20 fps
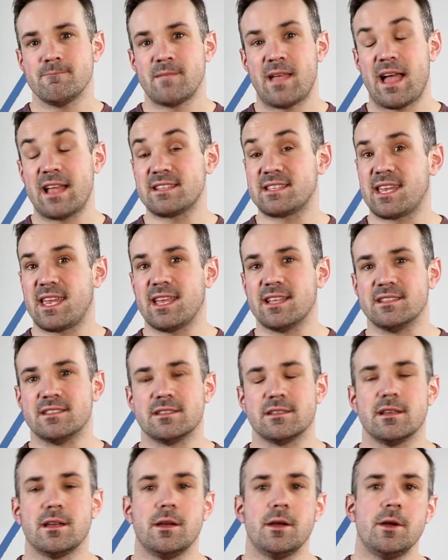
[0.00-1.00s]
As
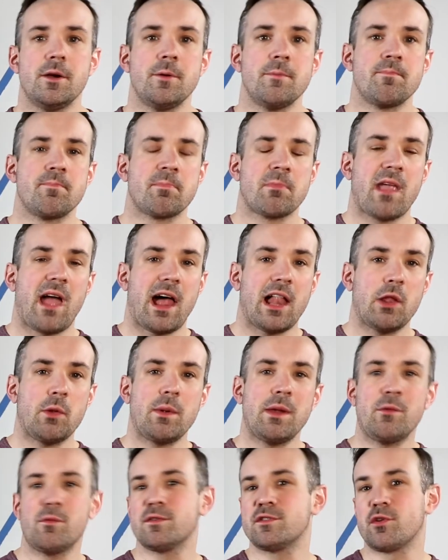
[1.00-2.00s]
kids,
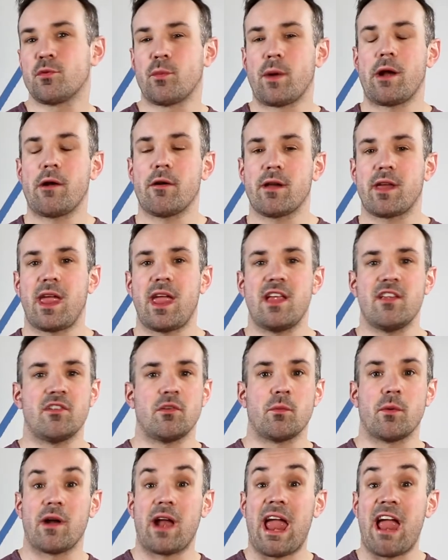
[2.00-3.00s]
Halloween was the rare
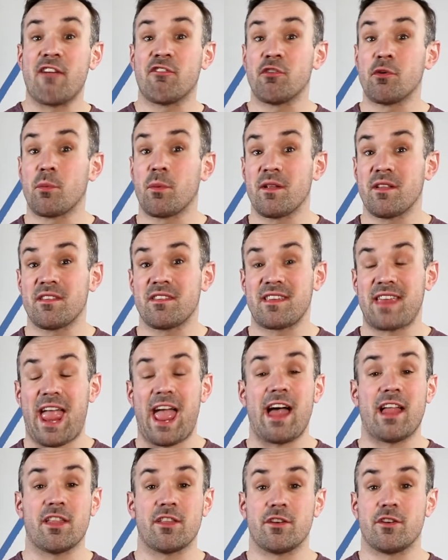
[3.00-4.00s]
occasion where everyone's
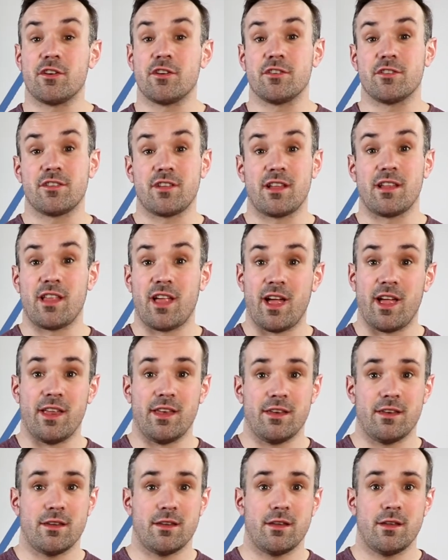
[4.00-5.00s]
calendars aligned.
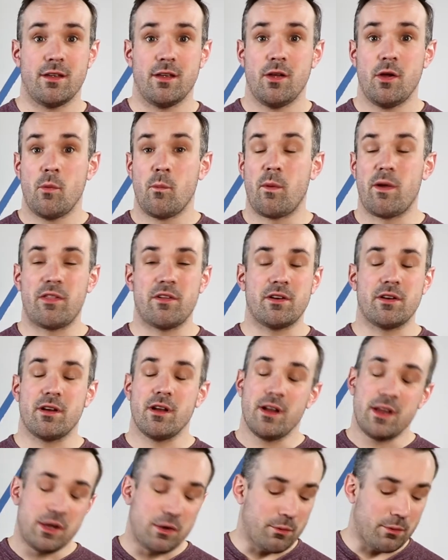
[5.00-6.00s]

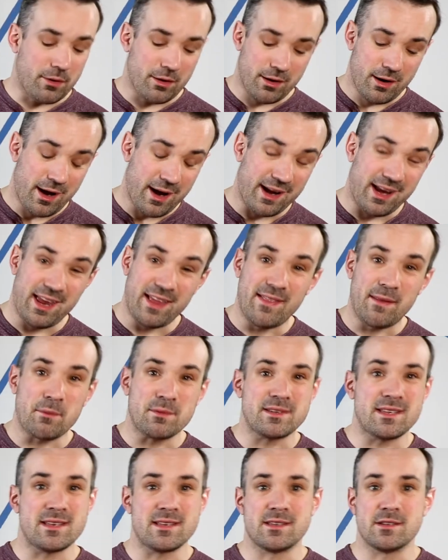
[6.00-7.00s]
Whether you were a kid that
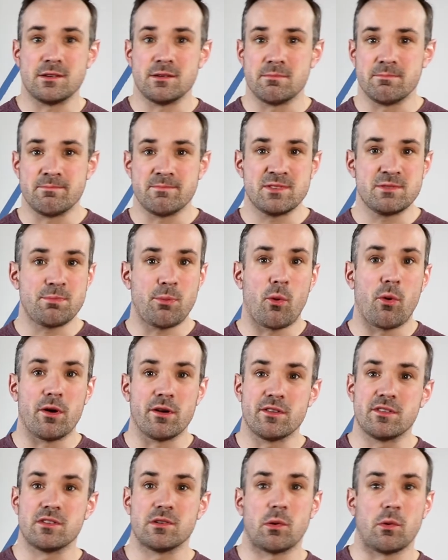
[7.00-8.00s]
was into
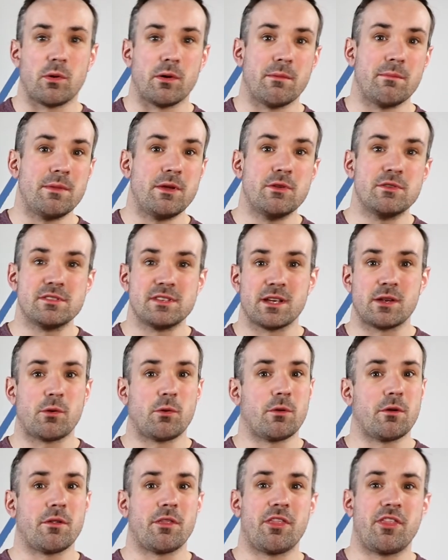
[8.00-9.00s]
sports or music
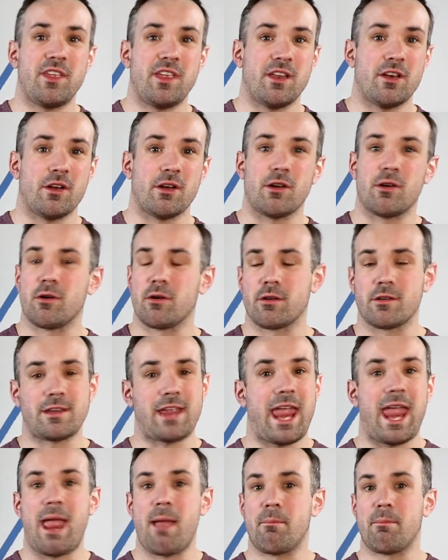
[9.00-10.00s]
or theater or
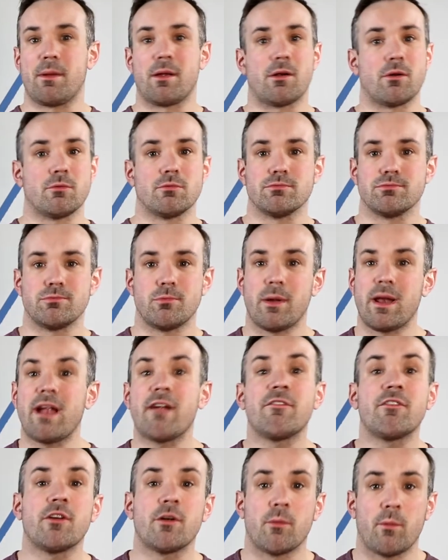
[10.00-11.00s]
camping or
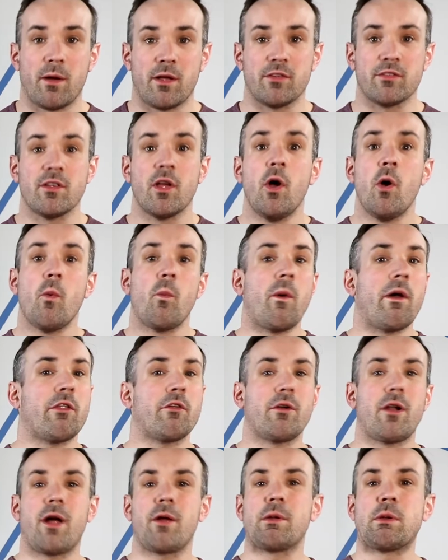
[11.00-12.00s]
whatever it was,
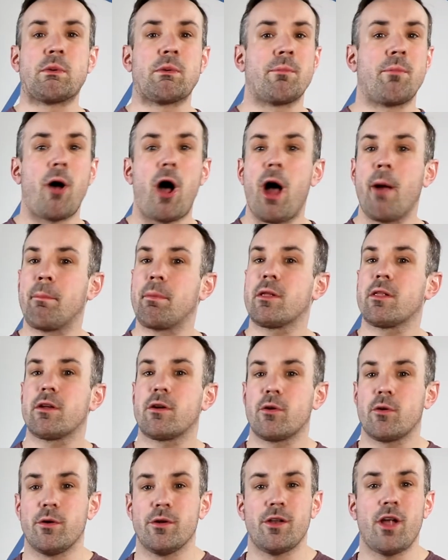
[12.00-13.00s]
whether or not you were
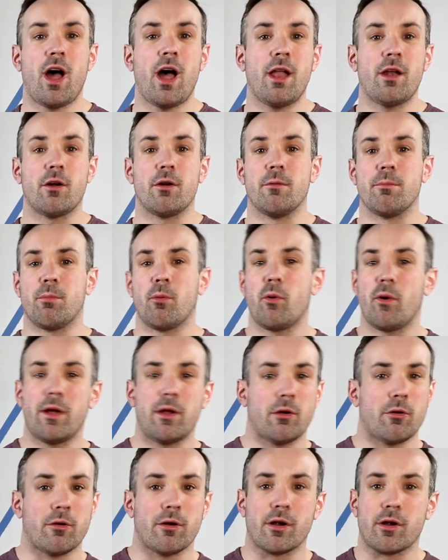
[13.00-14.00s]
popular or not, or a
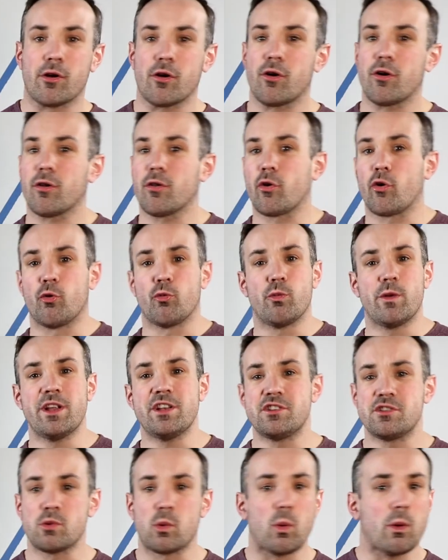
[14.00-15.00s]
boy or a girl or
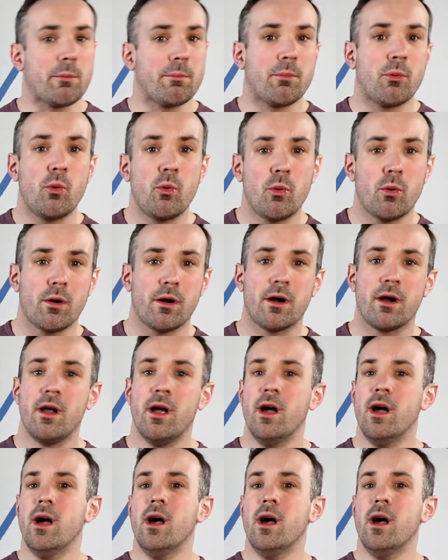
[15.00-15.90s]
rich or poor,